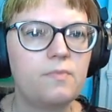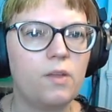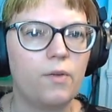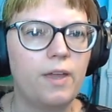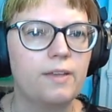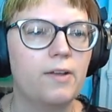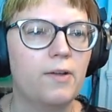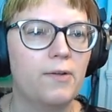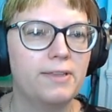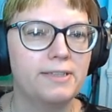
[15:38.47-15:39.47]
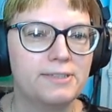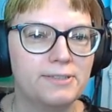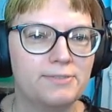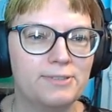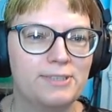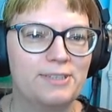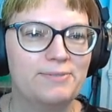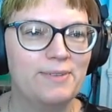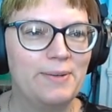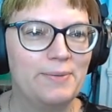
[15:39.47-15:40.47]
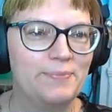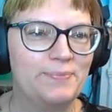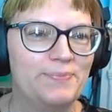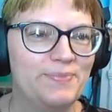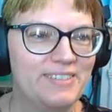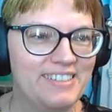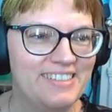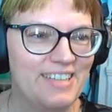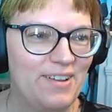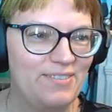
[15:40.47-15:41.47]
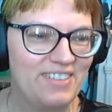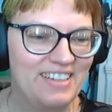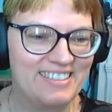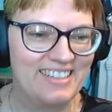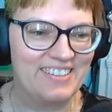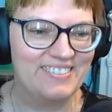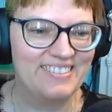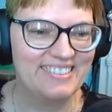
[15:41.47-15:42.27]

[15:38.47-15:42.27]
Great. All right, let's look for some sound effects now.